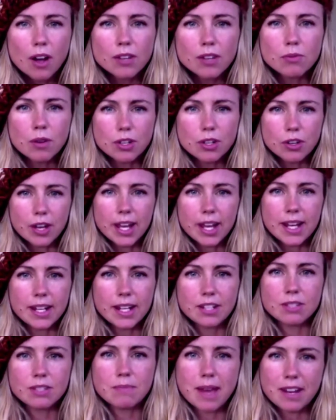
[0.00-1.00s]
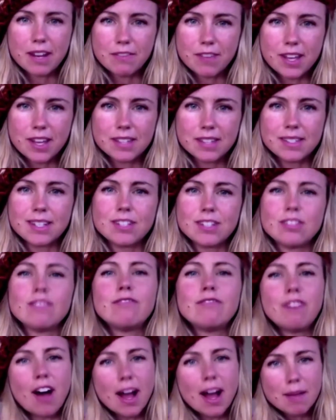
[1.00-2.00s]
what you're eating to manifest into
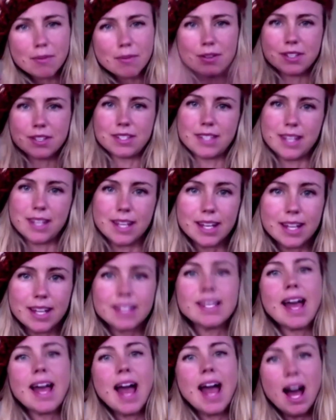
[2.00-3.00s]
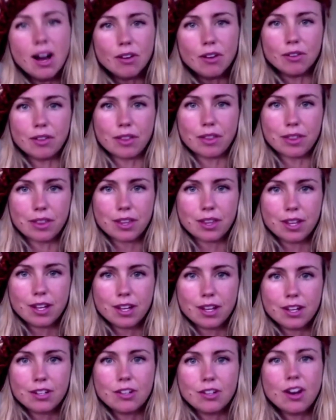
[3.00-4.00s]
vibrancy, into health,
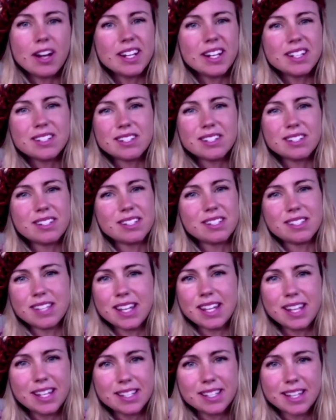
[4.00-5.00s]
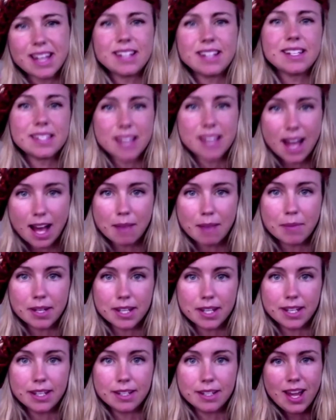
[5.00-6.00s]
not into disease and
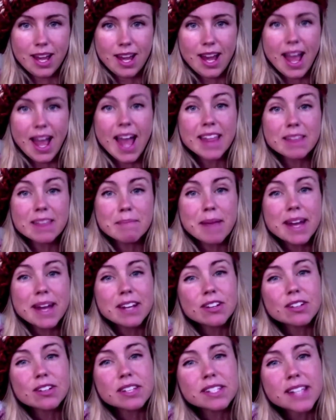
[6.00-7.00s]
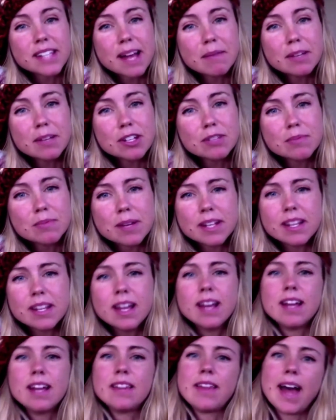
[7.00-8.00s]
disharmony. And the medical establishment,
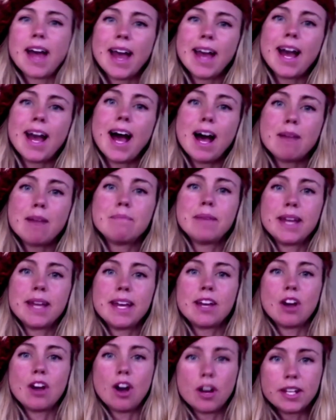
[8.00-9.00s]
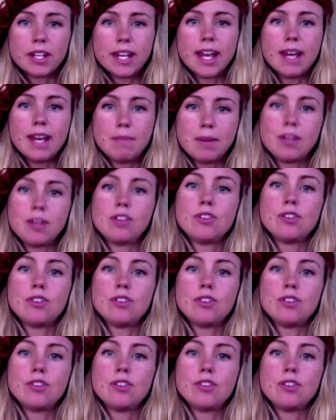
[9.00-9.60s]
they are big on keeping you